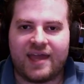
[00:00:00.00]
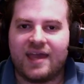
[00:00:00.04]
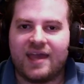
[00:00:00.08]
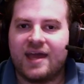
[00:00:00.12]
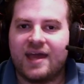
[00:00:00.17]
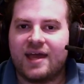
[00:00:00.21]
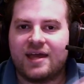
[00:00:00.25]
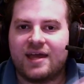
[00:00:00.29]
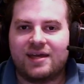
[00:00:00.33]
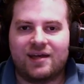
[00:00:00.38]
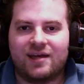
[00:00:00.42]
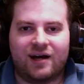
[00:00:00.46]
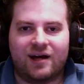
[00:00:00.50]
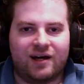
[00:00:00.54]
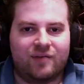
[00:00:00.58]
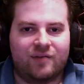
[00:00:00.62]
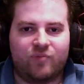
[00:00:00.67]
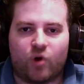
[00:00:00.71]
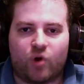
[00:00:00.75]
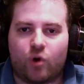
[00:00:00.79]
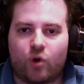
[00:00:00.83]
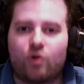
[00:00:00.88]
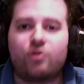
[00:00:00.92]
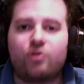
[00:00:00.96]
um,
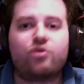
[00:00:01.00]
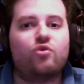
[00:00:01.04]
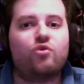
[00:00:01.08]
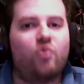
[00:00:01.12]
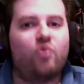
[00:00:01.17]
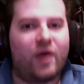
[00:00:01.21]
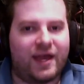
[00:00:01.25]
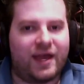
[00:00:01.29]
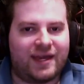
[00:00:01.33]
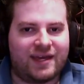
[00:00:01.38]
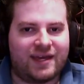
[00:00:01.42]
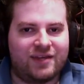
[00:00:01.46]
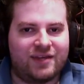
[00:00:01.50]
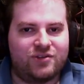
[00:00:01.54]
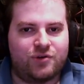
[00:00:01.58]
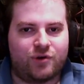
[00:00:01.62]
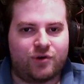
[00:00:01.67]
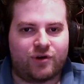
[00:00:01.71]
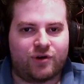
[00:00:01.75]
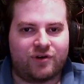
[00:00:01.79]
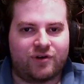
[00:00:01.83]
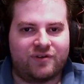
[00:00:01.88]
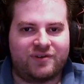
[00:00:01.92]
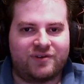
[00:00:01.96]
earthquake in
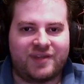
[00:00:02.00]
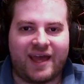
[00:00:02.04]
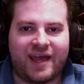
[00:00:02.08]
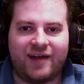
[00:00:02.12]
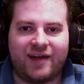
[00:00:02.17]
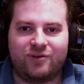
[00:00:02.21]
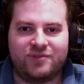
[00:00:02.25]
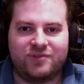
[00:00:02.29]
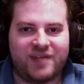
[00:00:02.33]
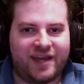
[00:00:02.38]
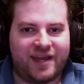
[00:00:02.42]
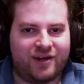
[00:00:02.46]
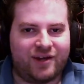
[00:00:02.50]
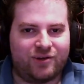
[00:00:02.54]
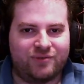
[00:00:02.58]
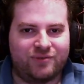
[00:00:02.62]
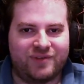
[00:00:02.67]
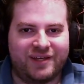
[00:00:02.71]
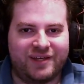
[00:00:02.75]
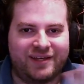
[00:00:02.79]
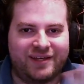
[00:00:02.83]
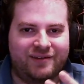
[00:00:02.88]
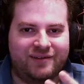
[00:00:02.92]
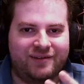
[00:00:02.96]
your downtown,
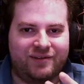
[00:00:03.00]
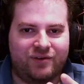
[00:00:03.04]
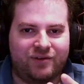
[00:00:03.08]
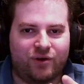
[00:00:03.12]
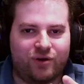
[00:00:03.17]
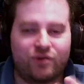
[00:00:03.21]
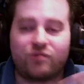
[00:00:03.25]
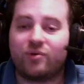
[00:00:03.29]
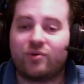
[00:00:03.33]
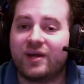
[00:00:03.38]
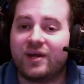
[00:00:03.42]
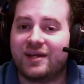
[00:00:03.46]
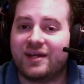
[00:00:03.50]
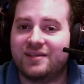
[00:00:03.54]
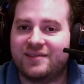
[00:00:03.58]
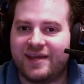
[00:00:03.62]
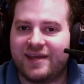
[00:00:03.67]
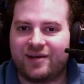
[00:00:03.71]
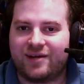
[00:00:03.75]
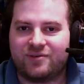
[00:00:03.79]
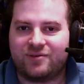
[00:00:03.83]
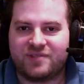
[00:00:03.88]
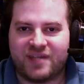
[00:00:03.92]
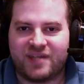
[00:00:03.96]
uh, earthquake in
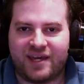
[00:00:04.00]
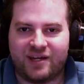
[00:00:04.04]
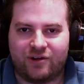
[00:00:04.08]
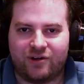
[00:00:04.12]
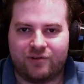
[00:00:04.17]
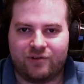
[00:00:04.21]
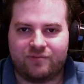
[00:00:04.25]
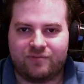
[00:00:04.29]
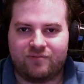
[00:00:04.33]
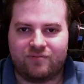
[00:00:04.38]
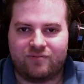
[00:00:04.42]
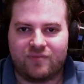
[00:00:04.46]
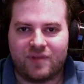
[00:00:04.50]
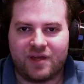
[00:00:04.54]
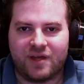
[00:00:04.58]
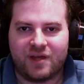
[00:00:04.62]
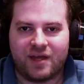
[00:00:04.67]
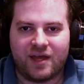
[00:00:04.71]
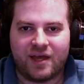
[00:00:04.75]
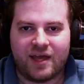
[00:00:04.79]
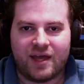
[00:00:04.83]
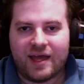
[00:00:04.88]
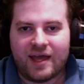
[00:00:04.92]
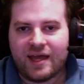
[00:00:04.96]
downtown.
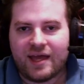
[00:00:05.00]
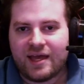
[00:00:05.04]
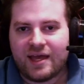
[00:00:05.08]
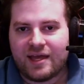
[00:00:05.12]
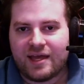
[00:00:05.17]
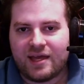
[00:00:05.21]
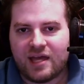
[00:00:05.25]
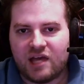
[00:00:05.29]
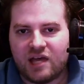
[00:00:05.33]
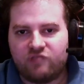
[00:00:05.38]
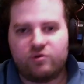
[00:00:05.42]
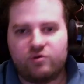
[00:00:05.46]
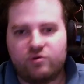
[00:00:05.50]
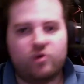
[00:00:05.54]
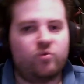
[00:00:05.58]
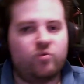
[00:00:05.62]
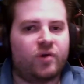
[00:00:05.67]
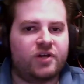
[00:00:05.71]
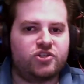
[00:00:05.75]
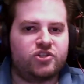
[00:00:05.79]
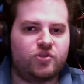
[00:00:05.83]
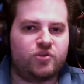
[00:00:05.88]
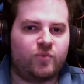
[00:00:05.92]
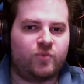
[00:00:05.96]
If Will Wright
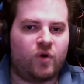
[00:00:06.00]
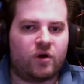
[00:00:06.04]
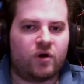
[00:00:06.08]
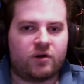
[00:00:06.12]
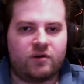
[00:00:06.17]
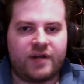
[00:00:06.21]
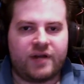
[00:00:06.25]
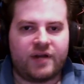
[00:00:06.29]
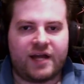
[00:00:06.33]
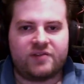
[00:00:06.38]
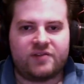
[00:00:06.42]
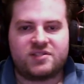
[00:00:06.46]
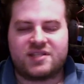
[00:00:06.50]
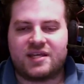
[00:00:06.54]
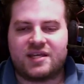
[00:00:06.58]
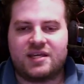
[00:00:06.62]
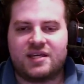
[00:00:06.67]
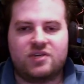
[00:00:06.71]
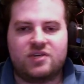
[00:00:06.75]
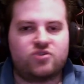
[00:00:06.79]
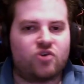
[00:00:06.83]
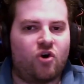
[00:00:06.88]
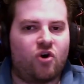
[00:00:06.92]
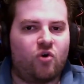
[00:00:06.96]
tomorrow announces that he's
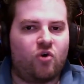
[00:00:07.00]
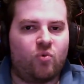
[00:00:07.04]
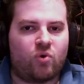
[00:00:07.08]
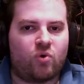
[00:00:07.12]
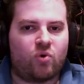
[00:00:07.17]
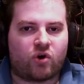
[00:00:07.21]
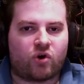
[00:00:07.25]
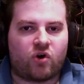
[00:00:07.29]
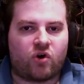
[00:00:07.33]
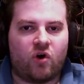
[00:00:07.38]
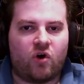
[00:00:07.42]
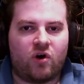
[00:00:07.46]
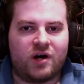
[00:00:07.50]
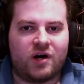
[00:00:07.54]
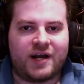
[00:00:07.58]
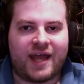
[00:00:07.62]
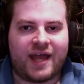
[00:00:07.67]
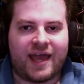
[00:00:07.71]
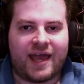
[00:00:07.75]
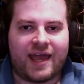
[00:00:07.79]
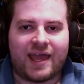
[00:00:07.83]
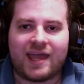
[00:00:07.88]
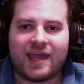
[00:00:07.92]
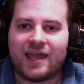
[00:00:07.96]
going to work on
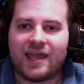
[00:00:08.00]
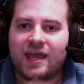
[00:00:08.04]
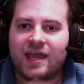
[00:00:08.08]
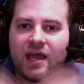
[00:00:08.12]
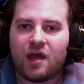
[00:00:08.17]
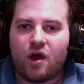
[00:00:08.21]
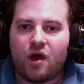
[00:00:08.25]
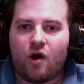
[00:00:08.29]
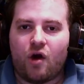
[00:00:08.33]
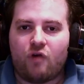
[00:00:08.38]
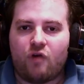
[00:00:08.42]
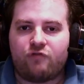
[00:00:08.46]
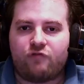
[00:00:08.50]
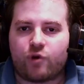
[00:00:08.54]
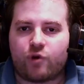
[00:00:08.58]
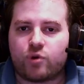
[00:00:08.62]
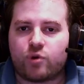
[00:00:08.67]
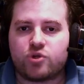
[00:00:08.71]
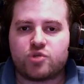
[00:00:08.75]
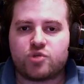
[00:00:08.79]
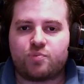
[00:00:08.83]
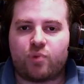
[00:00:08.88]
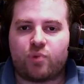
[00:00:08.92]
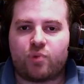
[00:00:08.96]
a
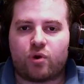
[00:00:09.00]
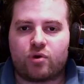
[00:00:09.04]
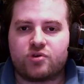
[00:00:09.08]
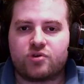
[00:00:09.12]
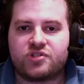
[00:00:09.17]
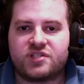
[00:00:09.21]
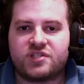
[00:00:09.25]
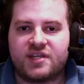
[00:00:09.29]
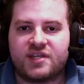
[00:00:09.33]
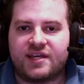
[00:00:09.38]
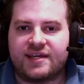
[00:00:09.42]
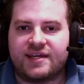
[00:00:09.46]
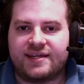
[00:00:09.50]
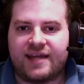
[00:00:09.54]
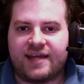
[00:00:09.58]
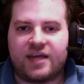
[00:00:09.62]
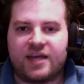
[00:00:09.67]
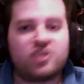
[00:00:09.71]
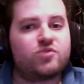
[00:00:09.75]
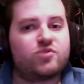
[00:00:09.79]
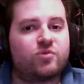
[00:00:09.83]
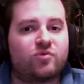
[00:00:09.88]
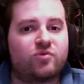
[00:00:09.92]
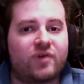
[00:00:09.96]
first-person
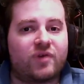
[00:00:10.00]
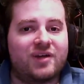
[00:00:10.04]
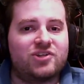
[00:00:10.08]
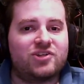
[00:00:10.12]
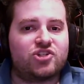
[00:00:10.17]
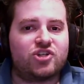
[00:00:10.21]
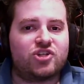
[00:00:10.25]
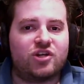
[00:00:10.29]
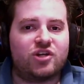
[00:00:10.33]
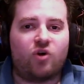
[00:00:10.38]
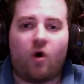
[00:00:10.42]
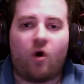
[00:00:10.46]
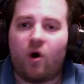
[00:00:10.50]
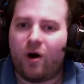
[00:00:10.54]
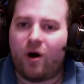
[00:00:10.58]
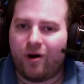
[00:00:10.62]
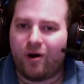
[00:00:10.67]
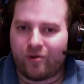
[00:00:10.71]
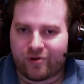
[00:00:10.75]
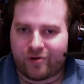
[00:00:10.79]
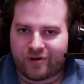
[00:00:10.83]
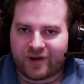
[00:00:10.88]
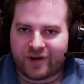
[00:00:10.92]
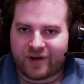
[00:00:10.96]
exploration
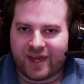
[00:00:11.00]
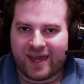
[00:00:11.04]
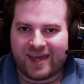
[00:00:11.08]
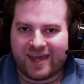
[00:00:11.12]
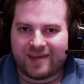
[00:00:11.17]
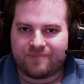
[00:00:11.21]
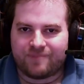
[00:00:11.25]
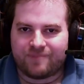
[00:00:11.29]
horror game,